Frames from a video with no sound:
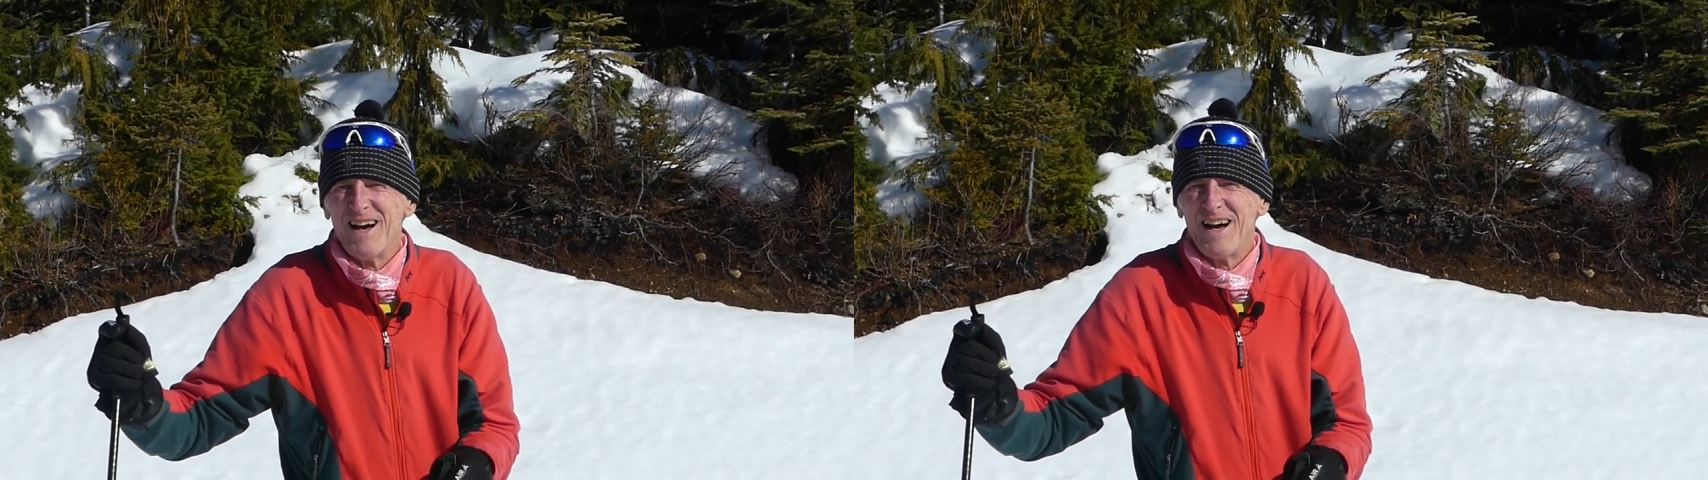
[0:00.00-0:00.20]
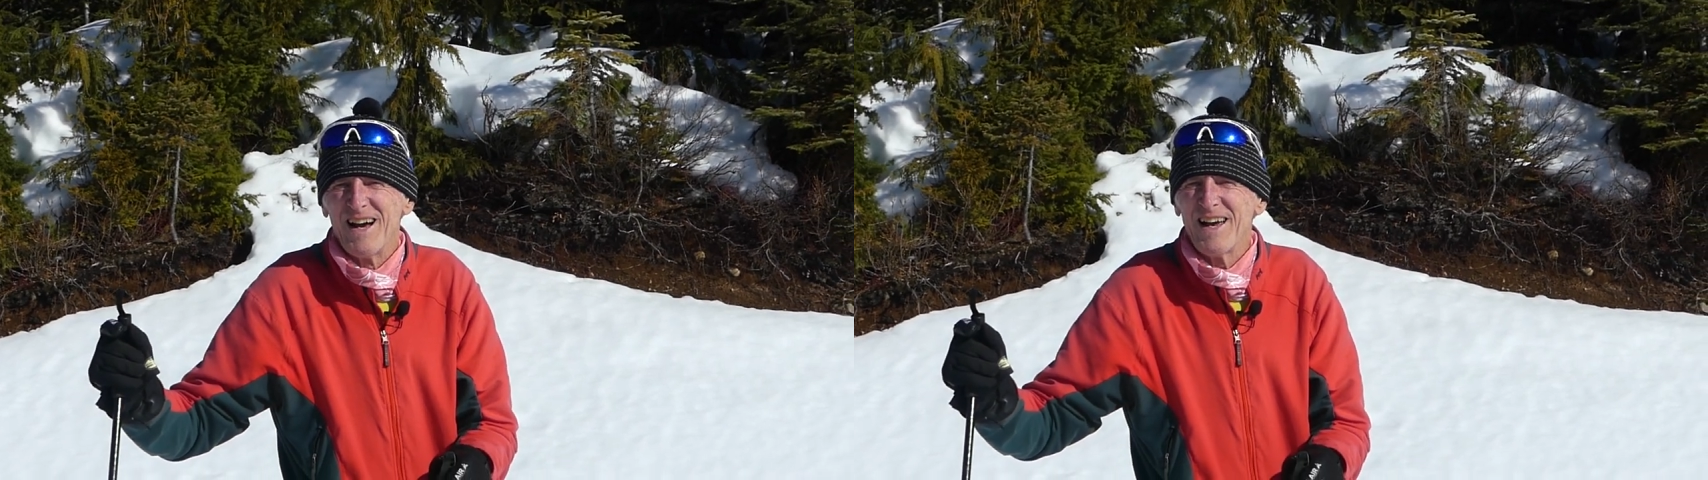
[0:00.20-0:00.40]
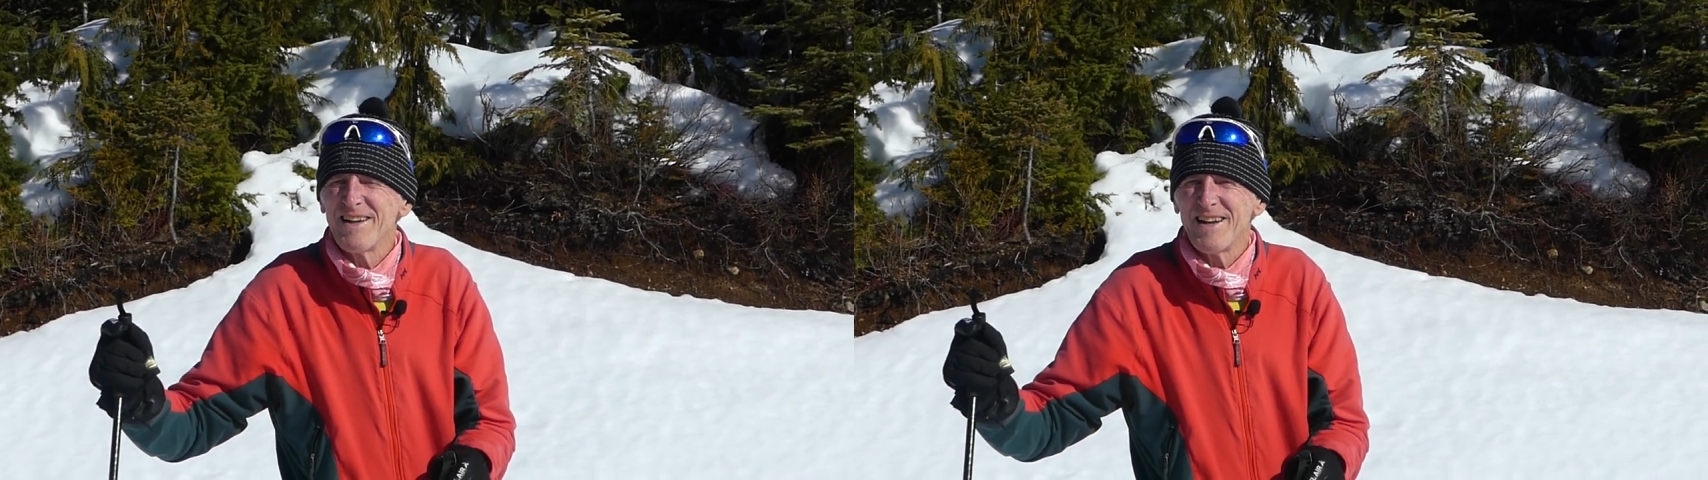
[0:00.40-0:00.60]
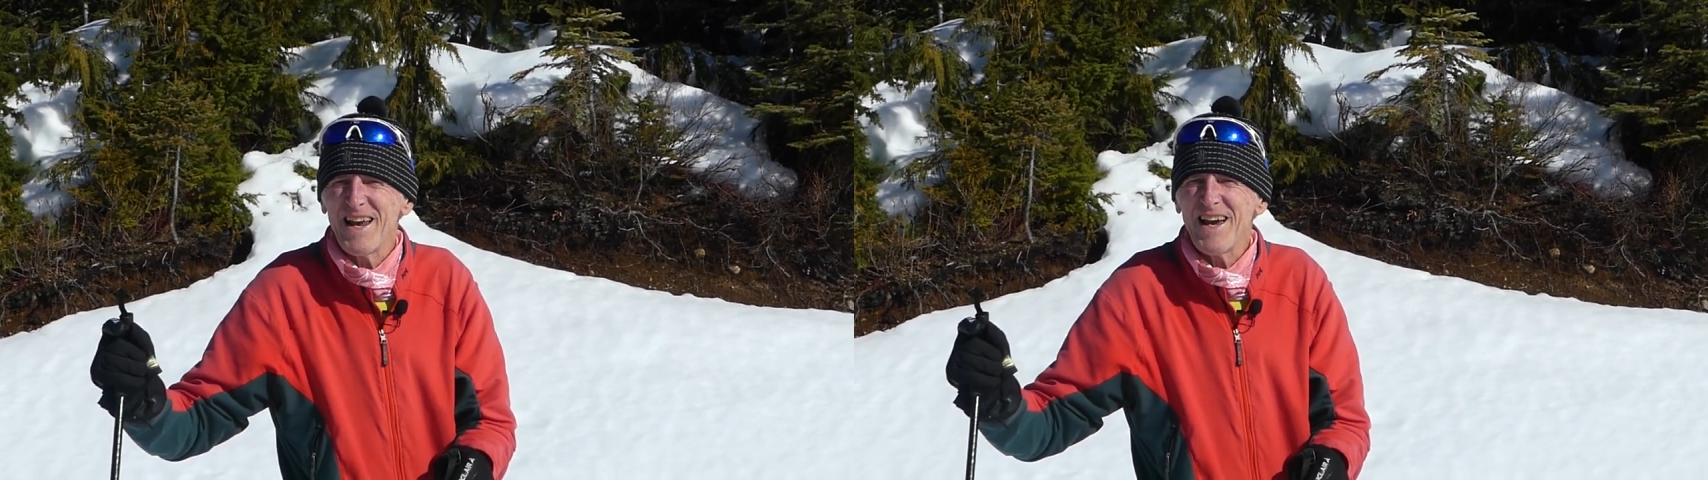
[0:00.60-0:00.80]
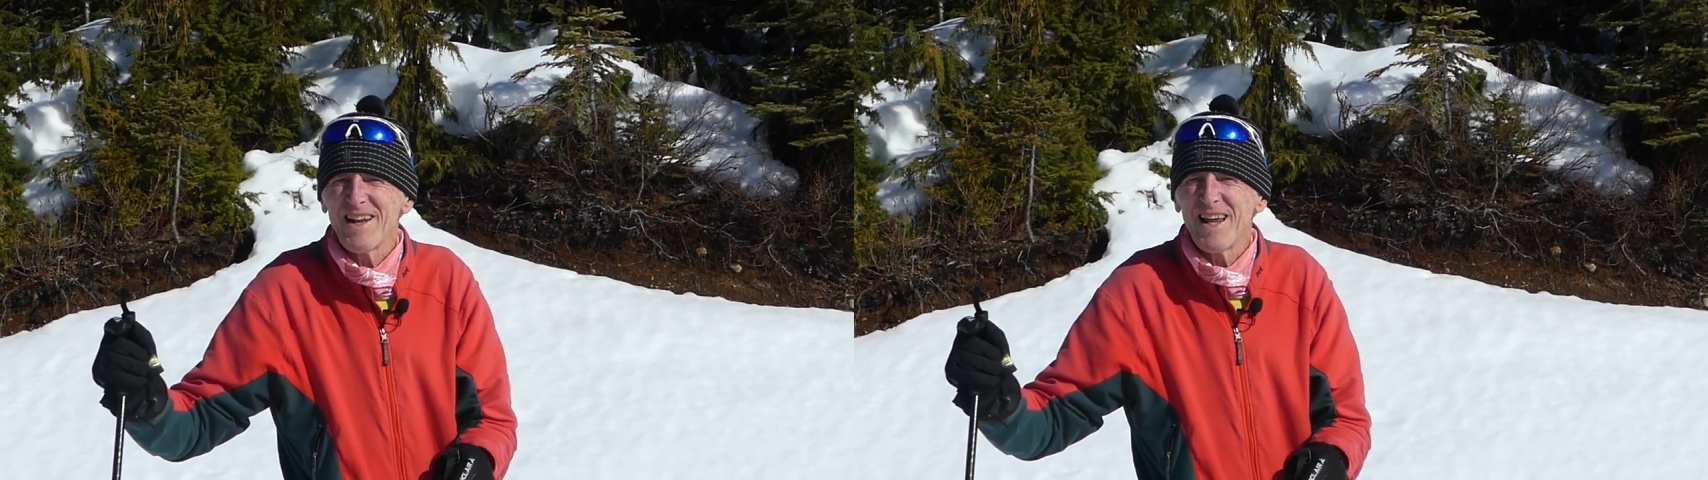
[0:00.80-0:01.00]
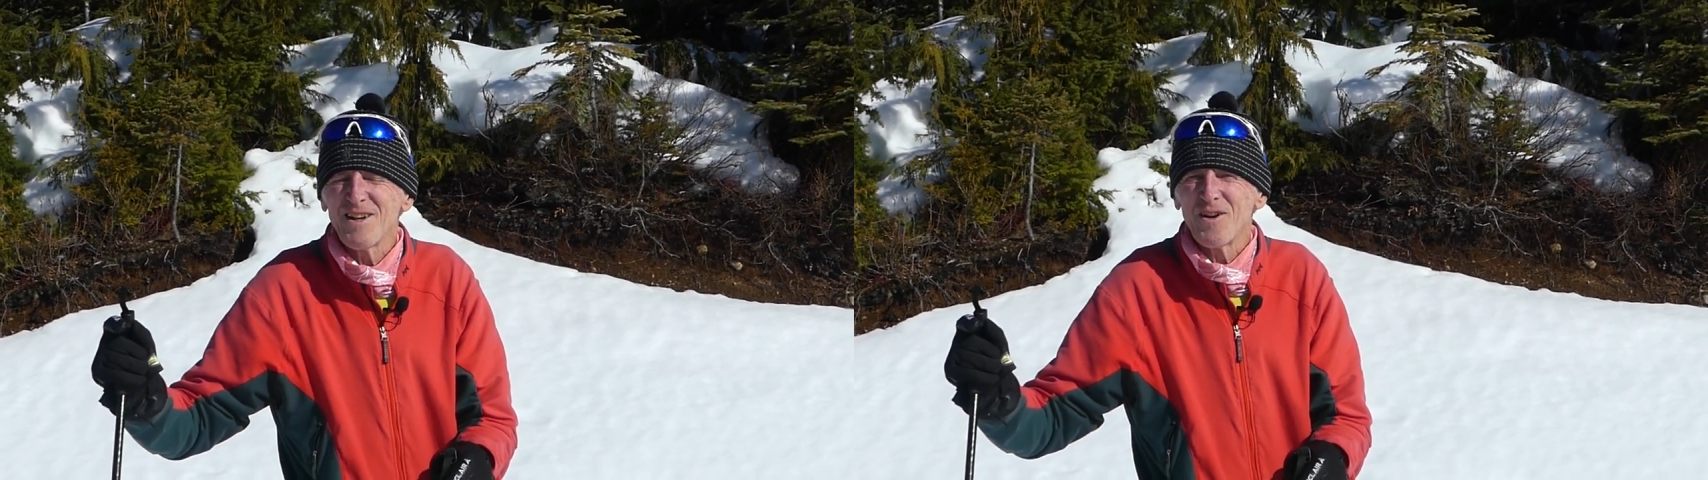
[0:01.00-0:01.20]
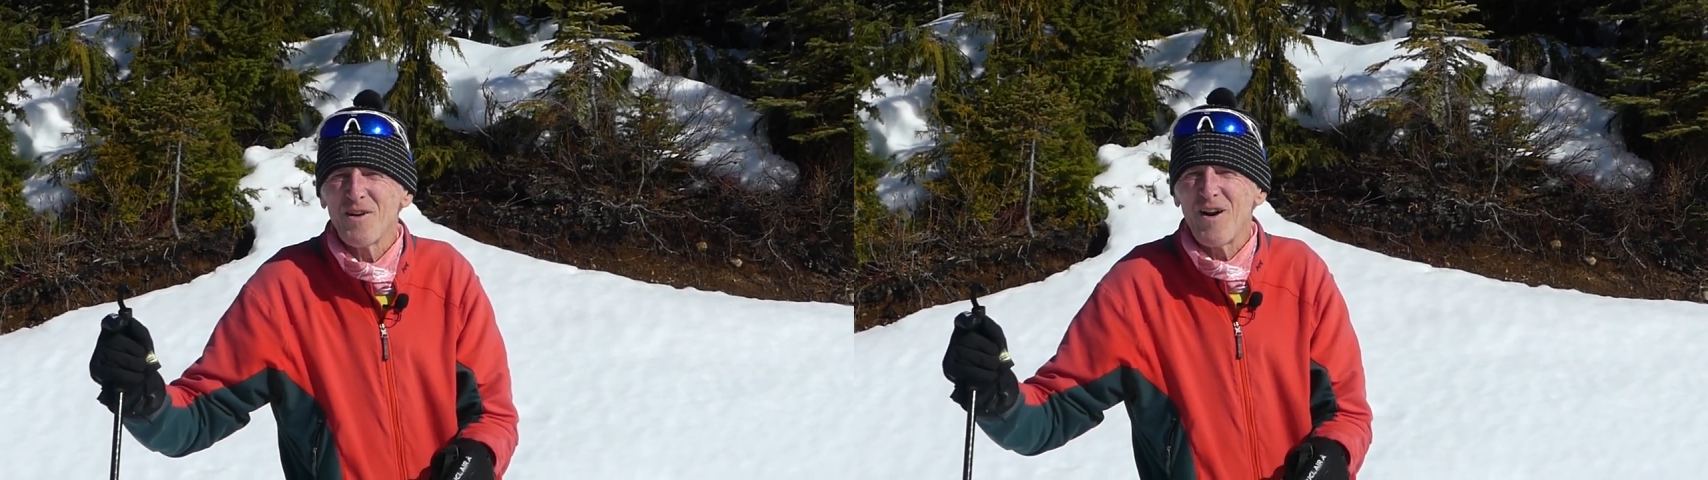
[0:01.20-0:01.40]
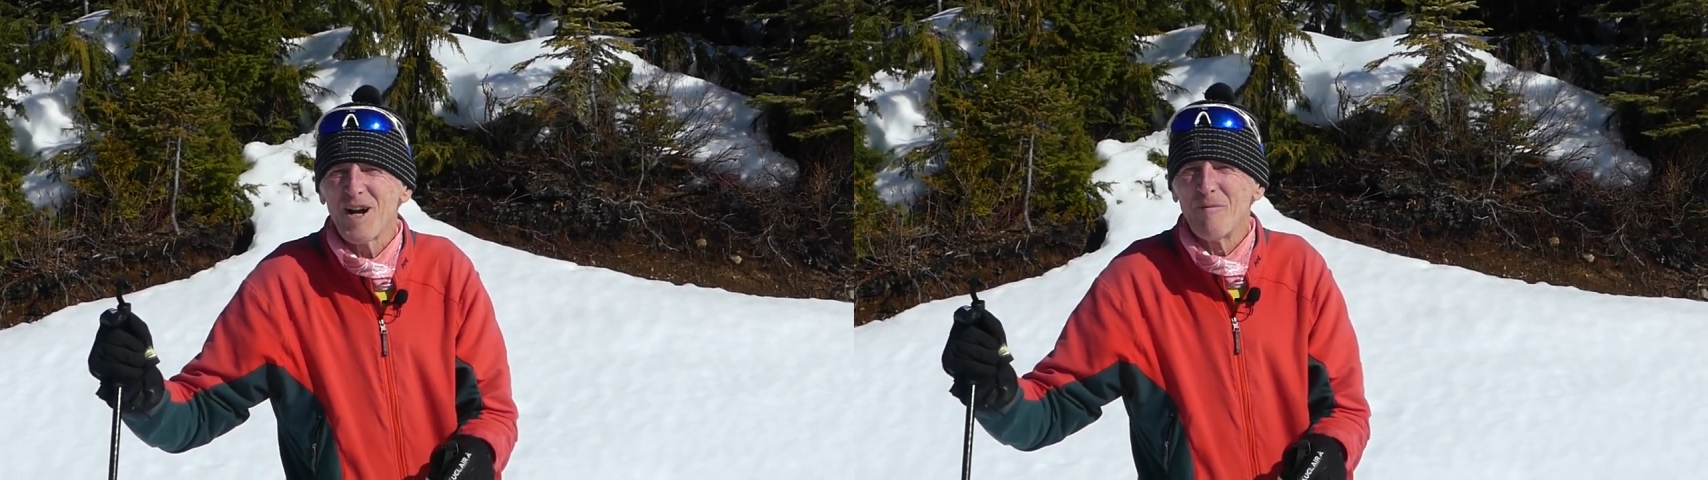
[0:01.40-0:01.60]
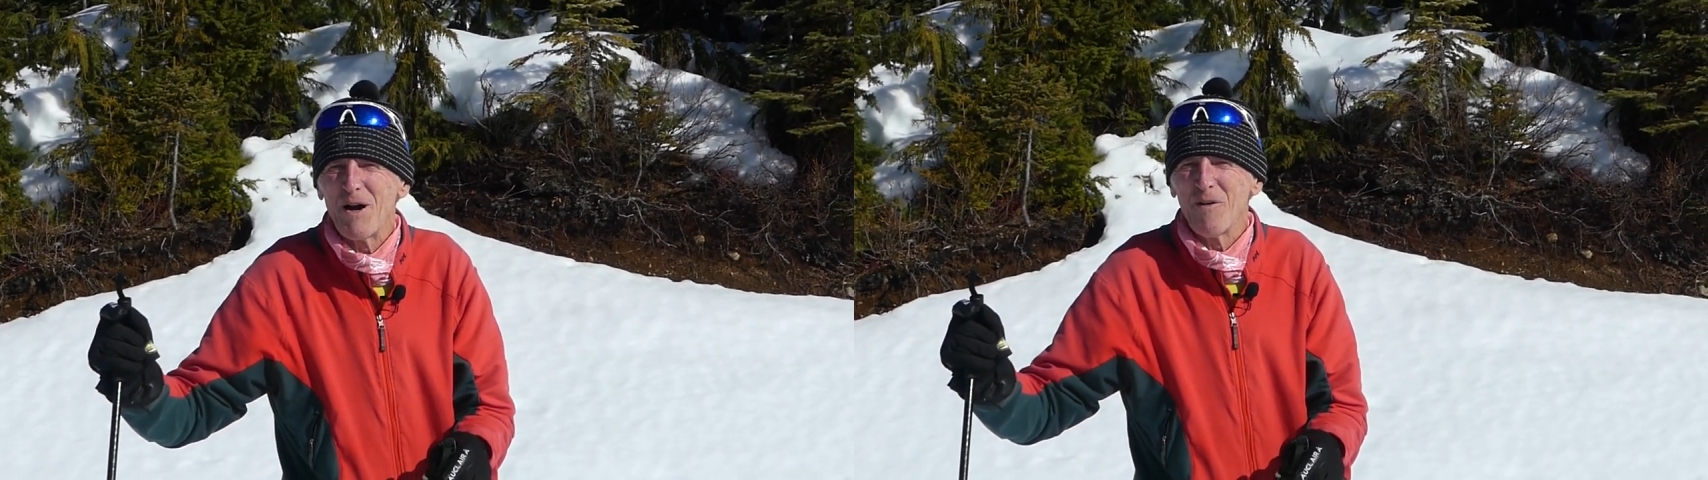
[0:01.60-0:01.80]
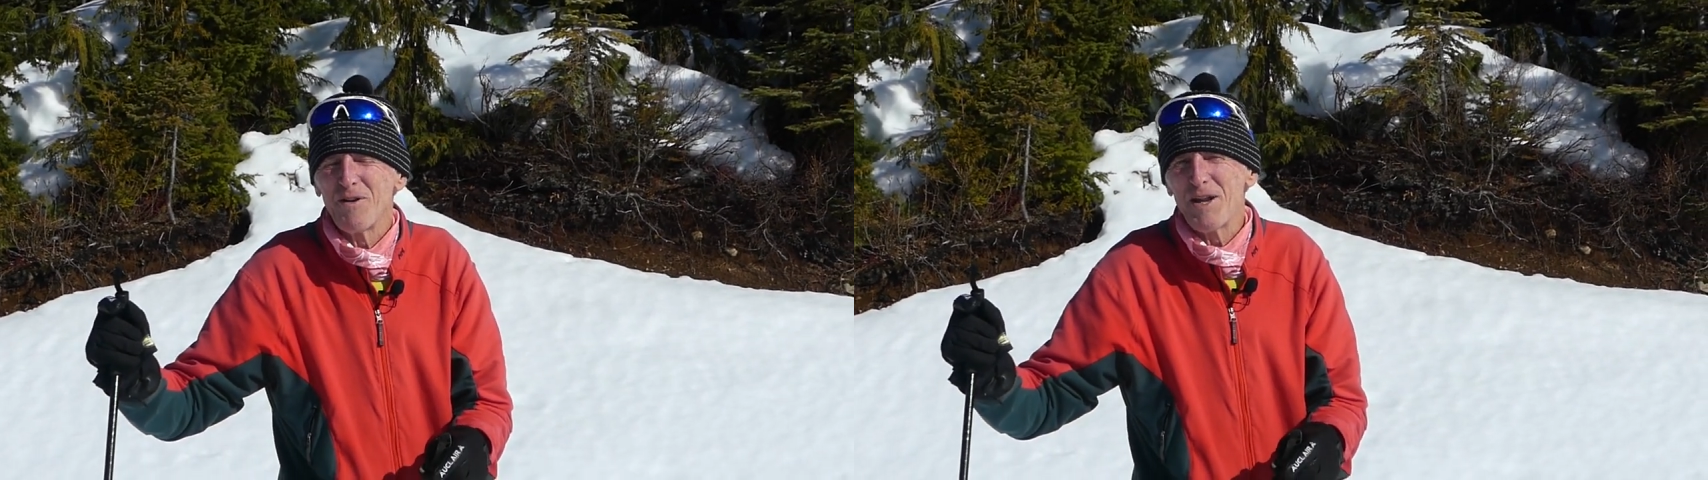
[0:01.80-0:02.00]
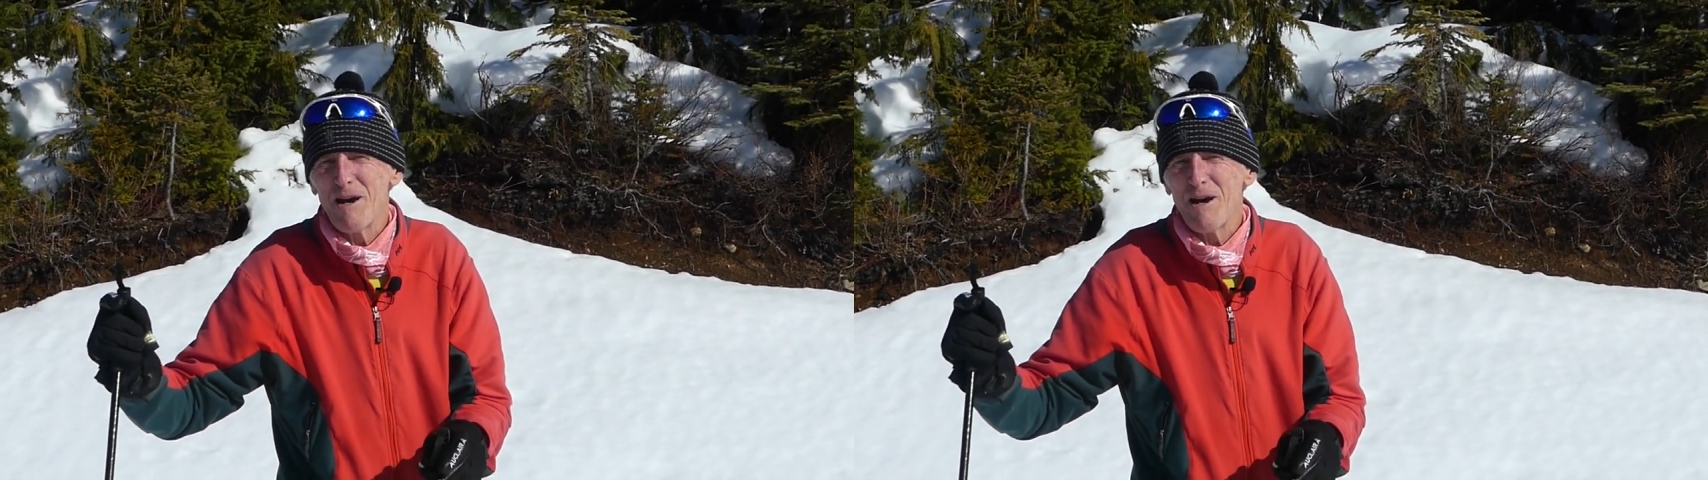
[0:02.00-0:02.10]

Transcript: uh, and today I'd like to talk about